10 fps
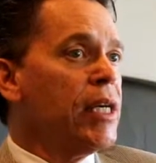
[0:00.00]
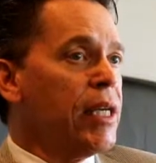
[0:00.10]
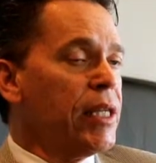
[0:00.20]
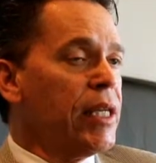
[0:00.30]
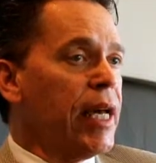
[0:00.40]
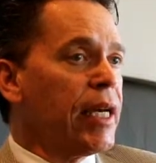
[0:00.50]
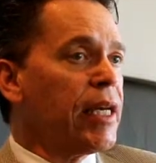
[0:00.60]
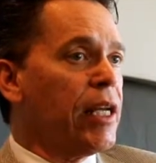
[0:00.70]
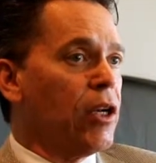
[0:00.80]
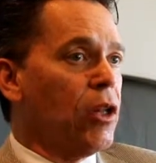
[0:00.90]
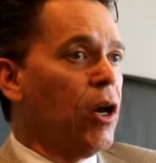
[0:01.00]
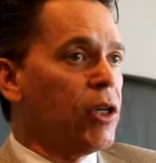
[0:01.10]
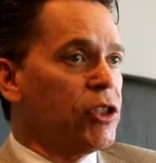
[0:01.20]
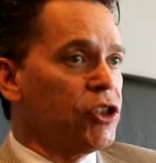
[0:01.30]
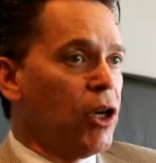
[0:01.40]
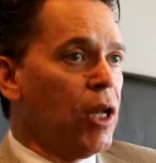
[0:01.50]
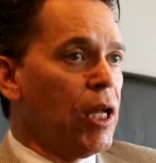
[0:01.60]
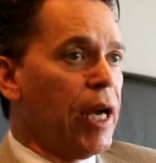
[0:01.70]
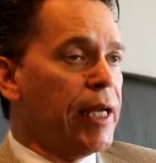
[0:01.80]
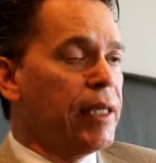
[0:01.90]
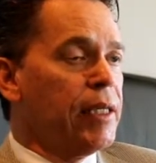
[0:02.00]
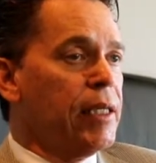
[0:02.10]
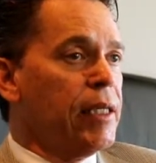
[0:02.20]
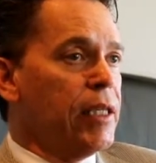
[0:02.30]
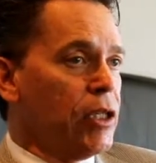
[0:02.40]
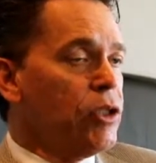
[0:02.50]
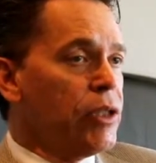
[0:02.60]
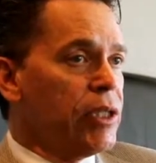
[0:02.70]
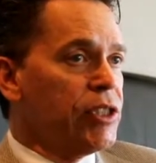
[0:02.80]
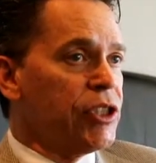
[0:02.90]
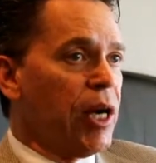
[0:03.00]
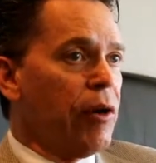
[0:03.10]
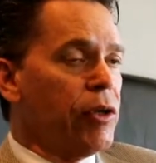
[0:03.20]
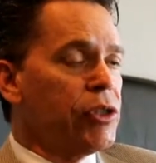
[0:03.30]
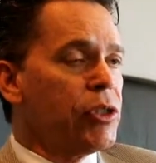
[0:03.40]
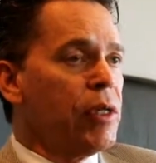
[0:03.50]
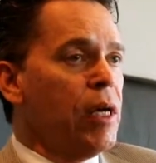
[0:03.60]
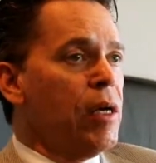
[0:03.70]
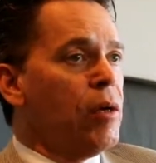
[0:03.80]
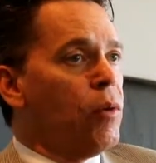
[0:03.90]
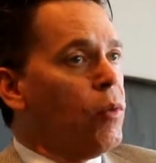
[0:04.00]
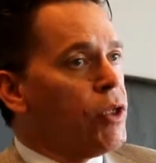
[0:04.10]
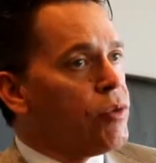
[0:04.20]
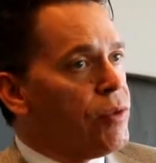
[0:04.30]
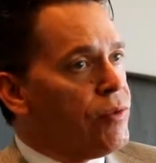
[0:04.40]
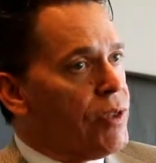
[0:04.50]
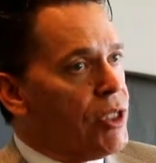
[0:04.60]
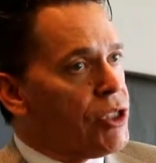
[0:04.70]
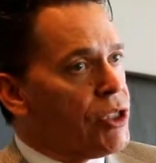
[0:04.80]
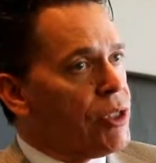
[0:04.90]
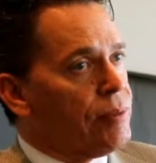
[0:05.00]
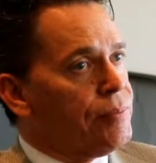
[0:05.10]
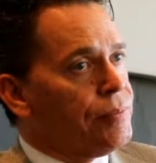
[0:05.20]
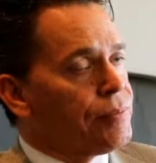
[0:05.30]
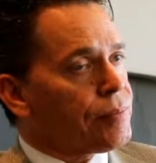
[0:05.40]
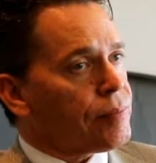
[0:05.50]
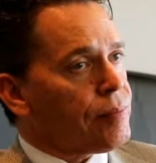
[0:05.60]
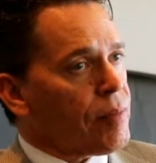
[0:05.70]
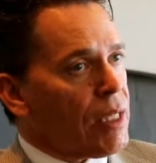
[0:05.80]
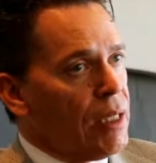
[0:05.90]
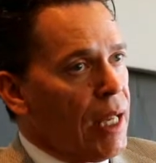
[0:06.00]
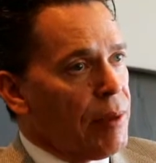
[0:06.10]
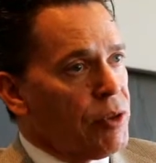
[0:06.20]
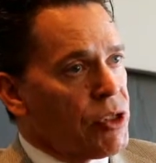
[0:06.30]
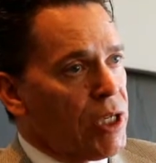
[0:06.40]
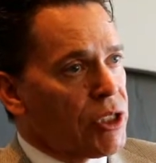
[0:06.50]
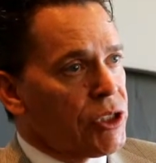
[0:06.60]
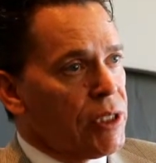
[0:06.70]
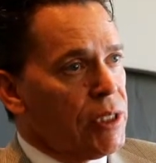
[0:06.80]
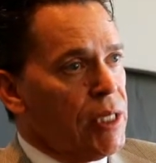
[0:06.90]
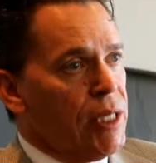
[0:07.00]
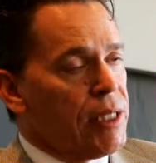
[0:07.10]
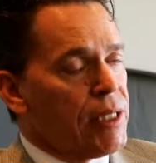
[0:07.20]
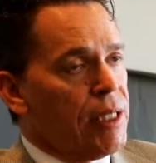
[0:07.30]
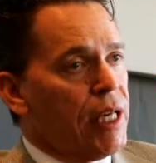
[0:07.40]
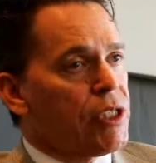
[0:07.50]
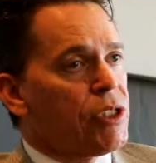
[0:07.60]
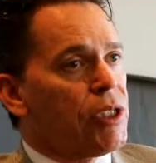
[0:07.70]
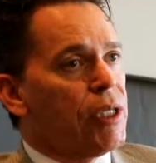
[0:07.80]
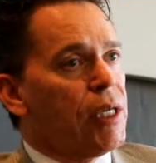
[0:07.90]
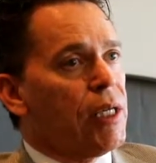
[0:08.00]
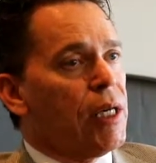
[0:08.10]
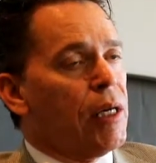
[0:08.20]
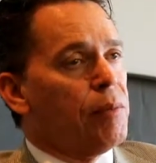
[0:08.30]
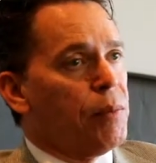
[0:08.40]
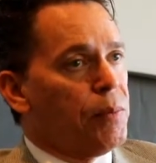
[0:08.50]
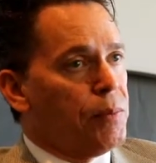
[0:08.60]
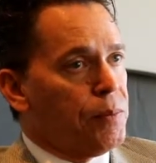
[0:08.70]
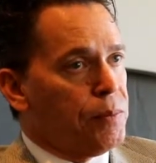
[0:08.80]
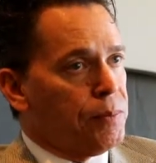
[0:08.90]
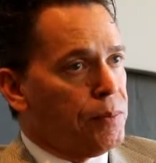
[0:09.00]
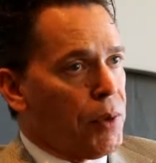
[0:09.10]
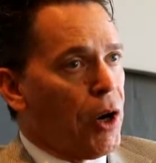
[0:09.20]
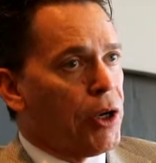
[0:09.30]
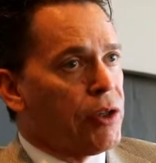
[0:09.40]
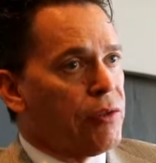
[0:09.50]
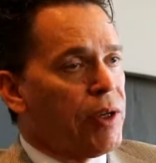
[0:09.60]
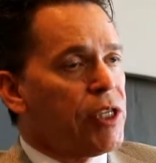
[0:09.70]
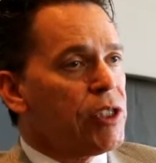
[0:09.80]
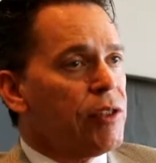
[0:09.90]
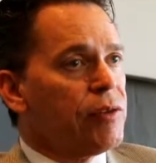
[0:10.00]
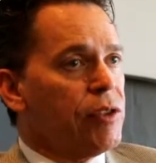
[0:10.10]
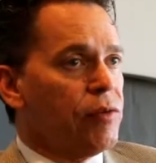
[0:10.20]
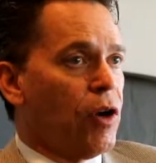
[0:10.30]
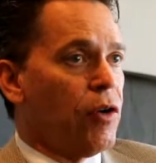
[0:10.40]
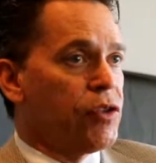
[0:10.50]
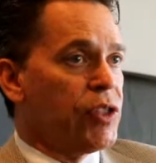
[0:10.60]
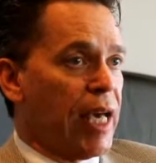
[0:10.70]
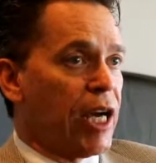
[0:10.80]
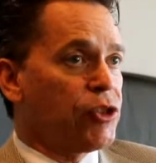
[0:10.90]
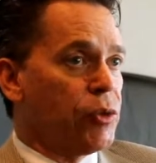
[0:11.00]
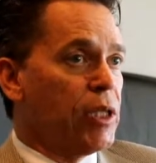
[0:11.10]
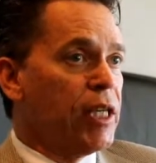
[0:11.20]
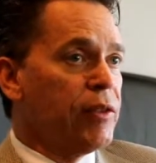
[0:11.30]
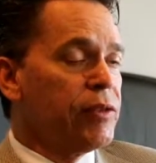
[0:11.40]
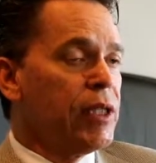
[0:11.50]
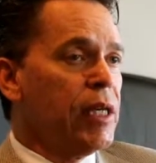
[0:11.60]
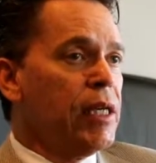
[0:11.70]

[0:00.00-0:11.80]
in the neck and along the jawline, including the jowls. Once we've finished liposuction, the next part of the facelift involves the actual lift.